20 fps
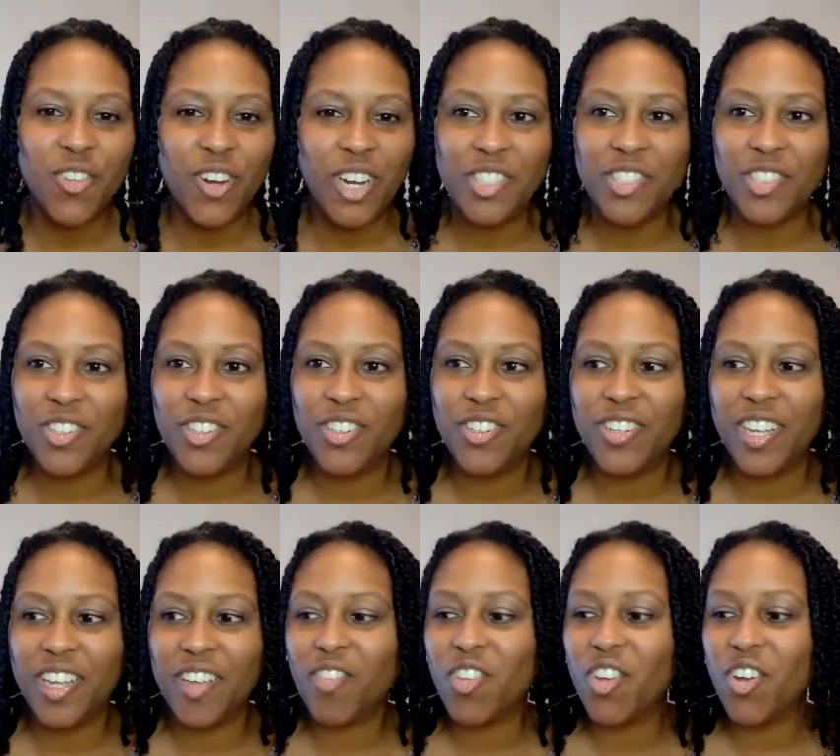to Rachael.
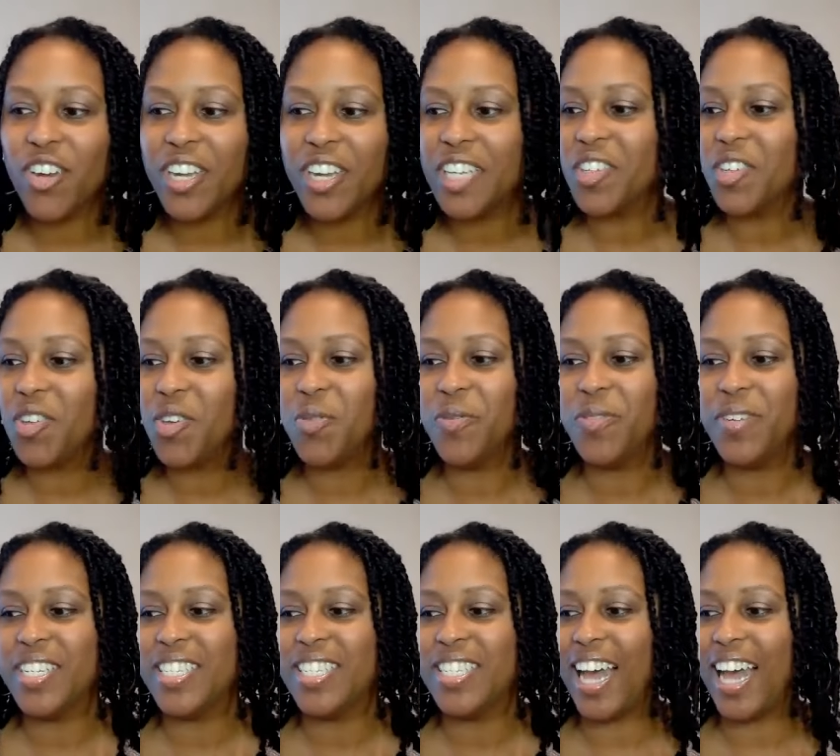If you're into
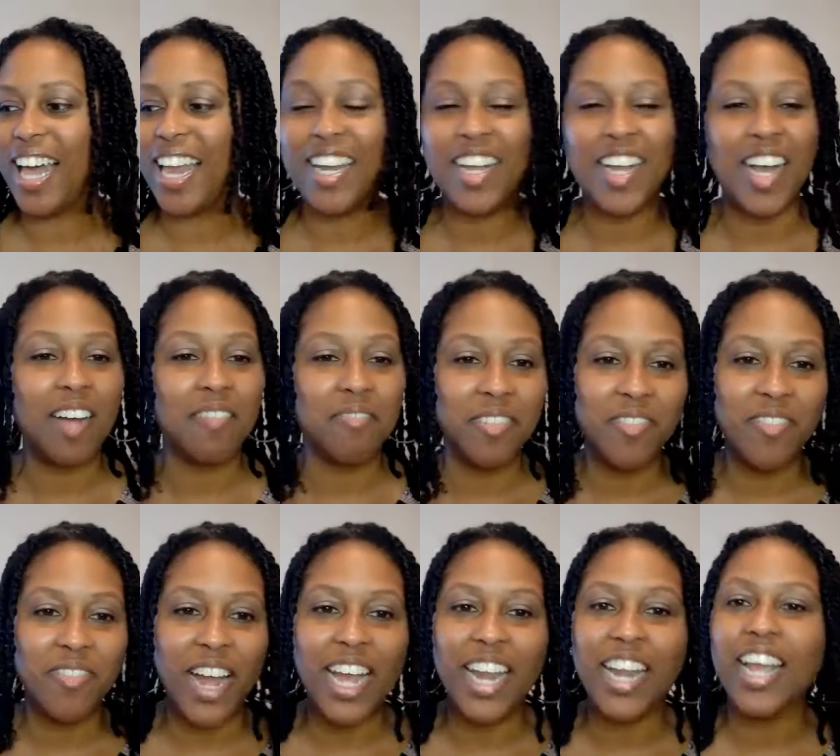human design and
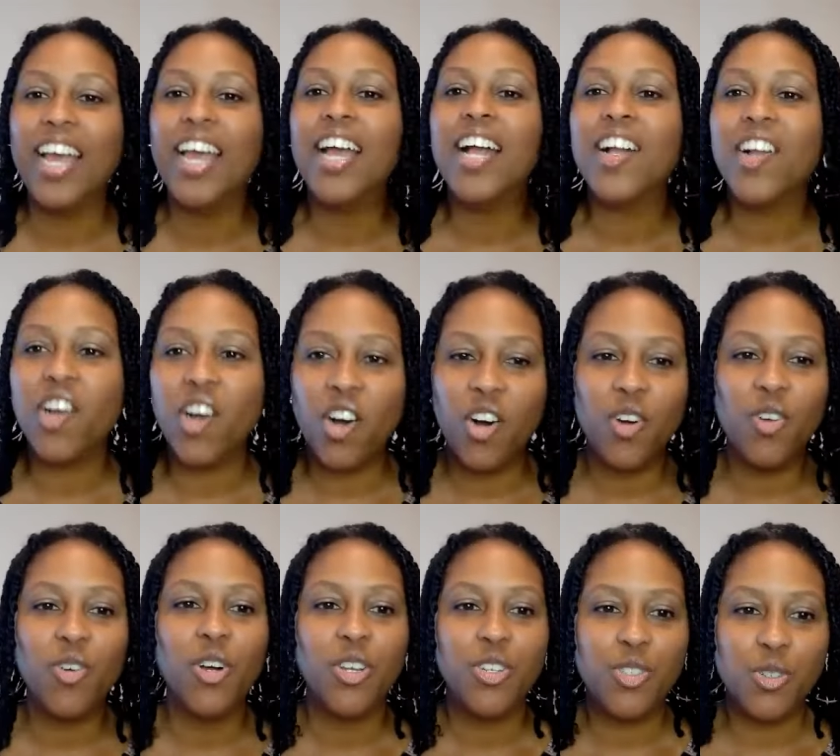copywriting,
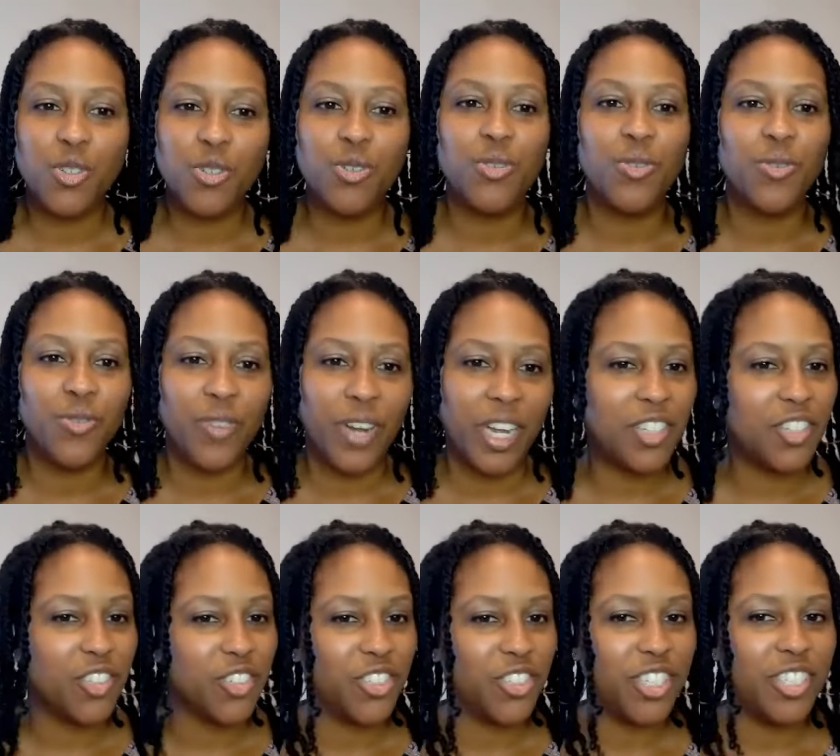go to
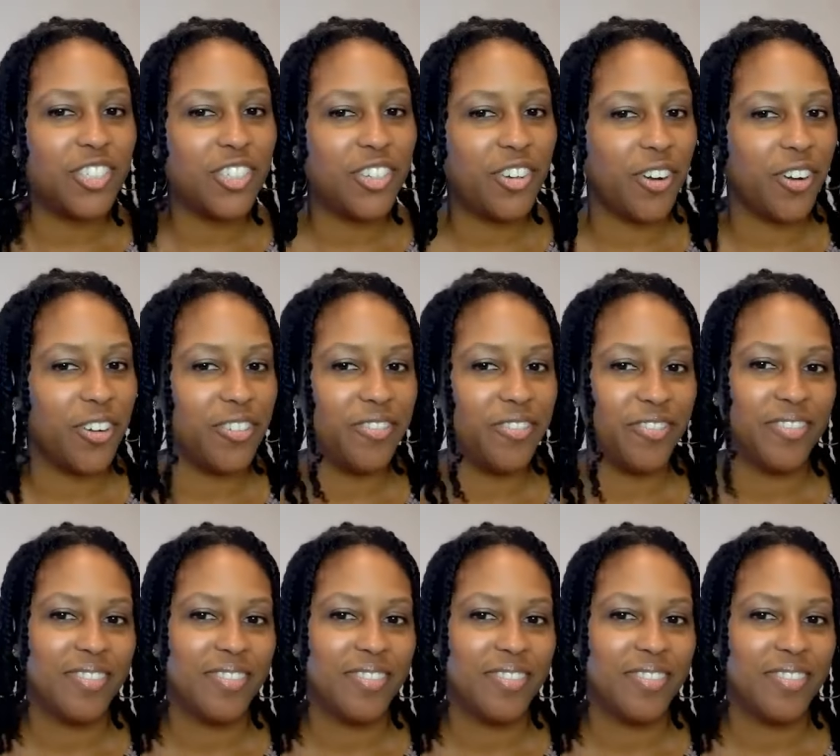Rachael. She's your girl.